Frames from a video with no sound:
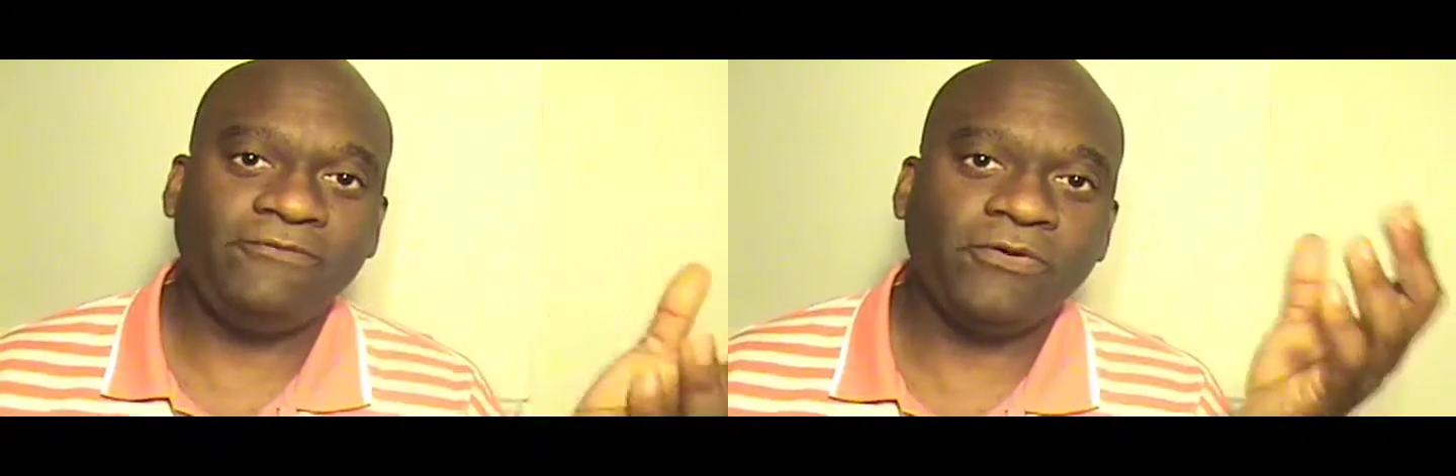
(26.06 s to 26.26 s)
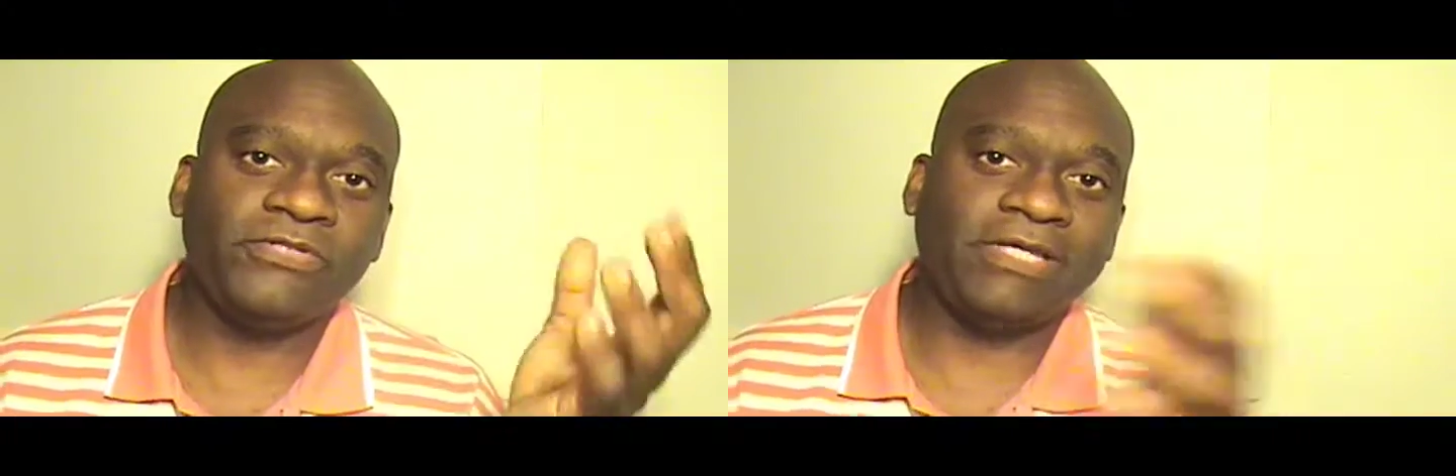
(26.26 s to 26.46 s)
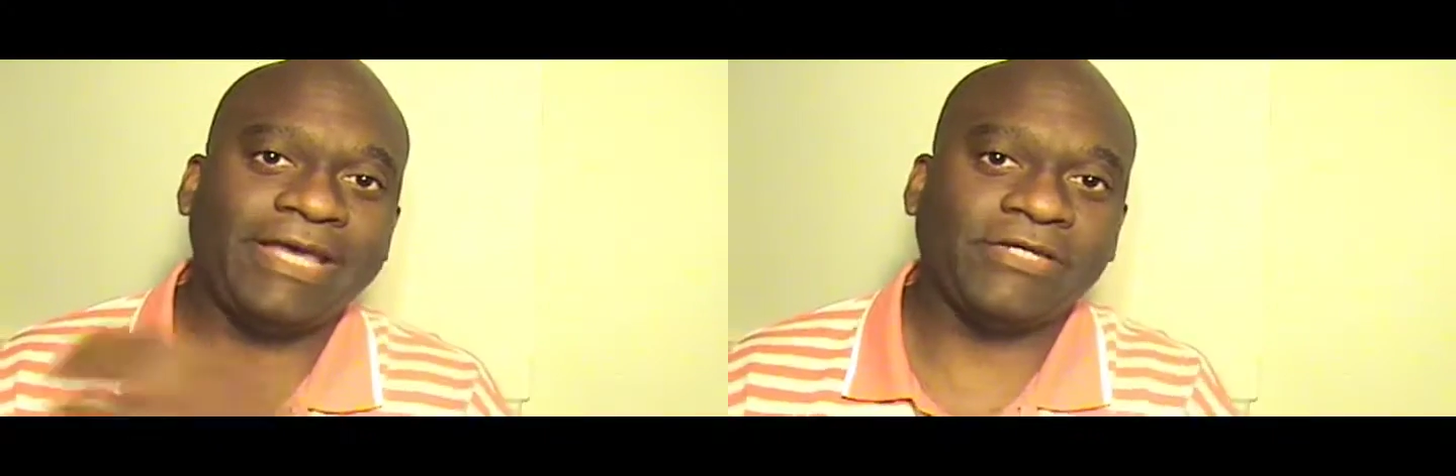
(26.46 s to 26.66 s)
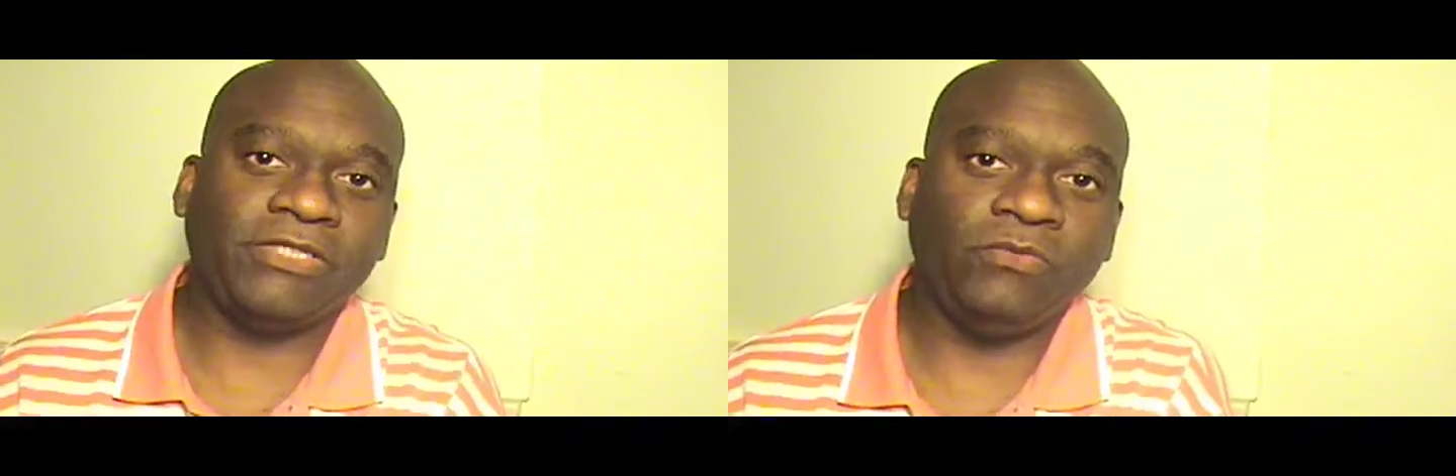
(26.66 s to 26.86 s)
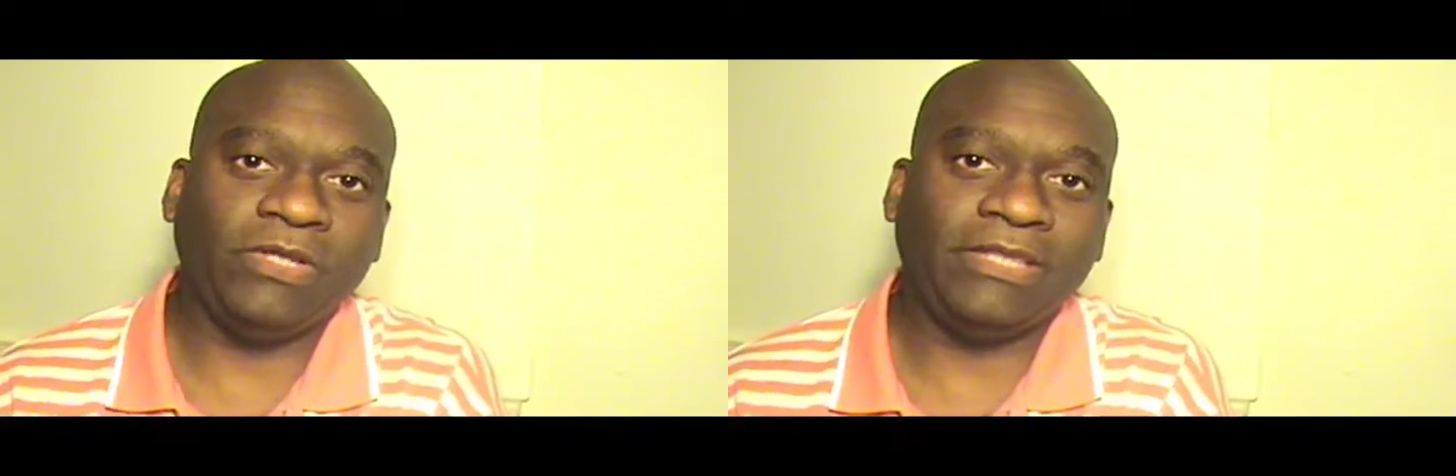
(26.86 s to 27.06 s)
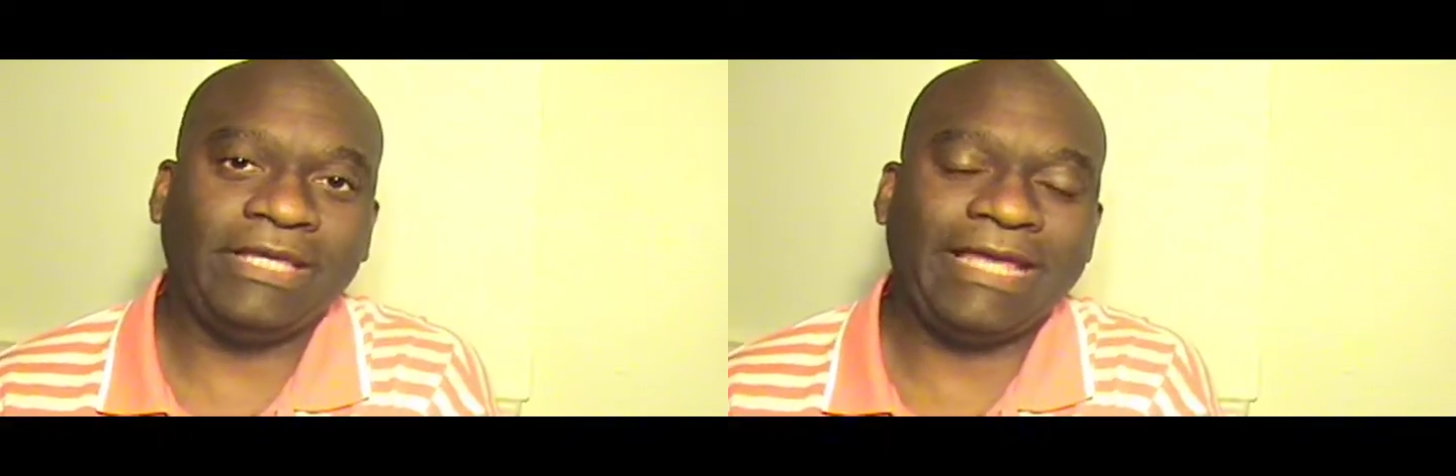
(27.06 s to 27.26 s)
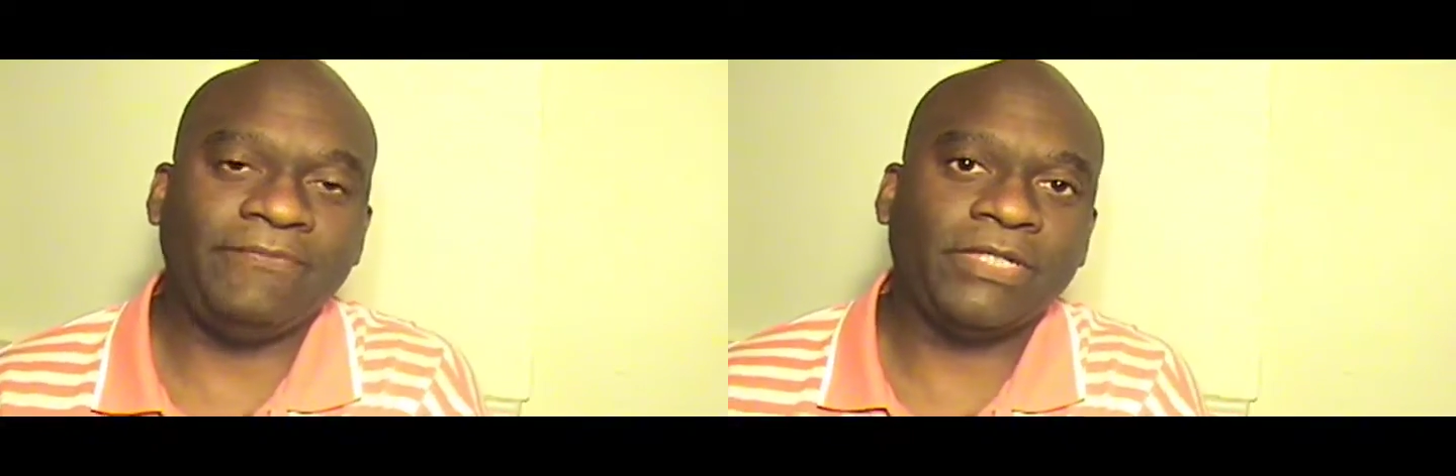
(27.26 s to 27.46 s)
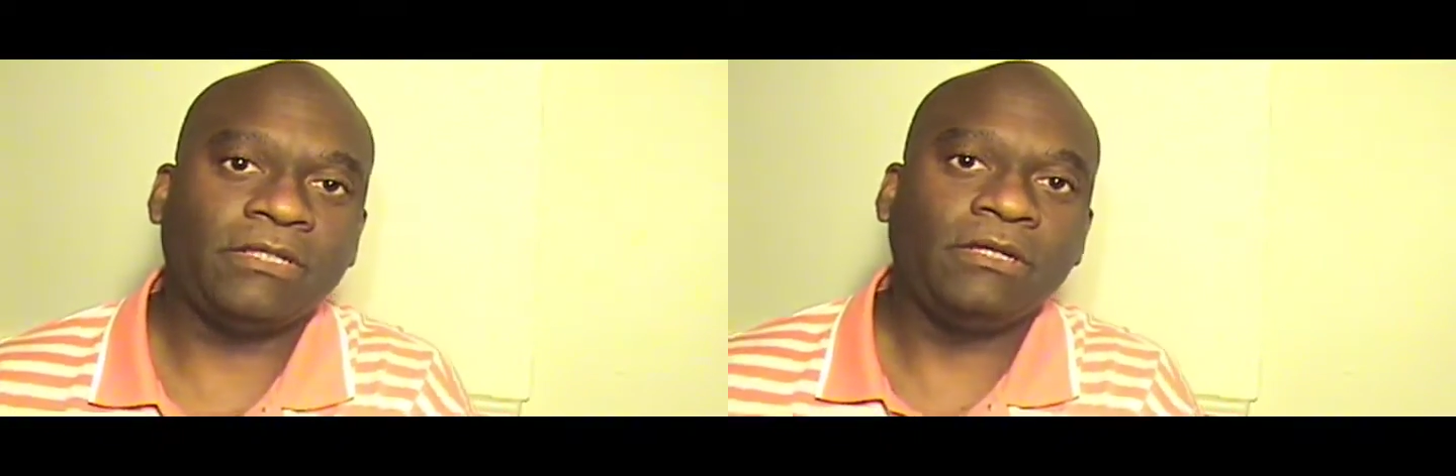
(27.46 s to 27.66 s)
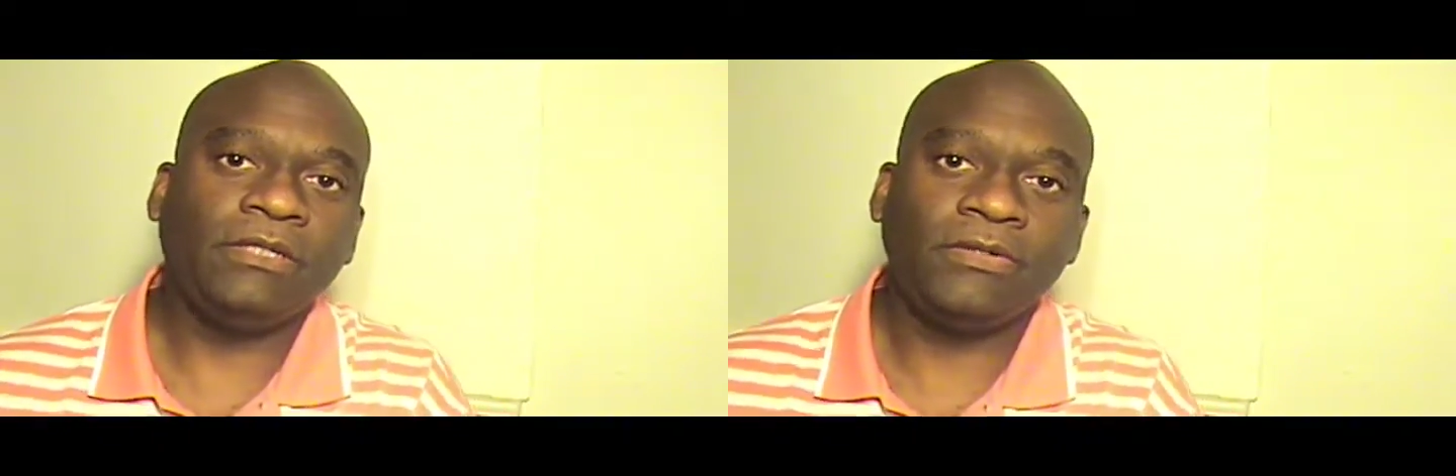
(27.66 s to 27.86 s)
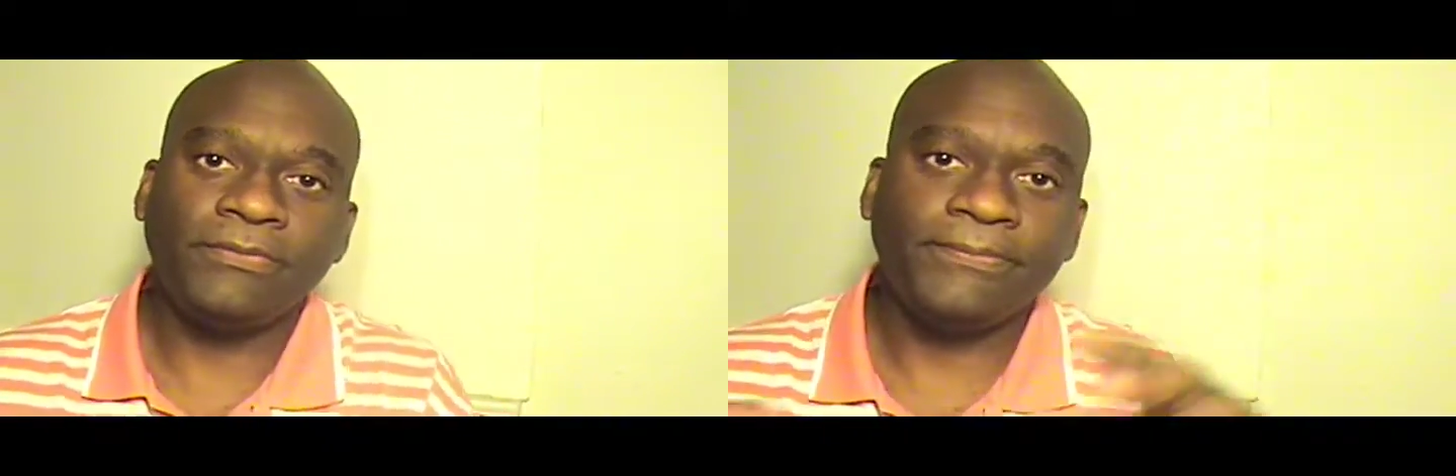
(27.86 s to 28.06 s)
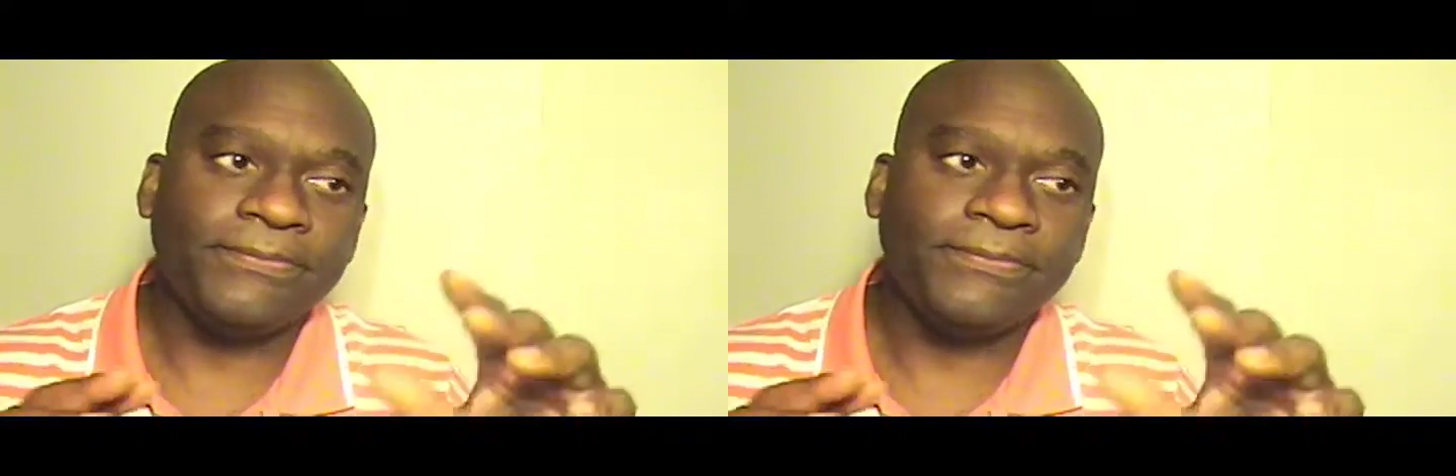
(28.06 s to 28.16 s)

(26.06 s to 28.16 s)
Forcier actually won the game, but, you know,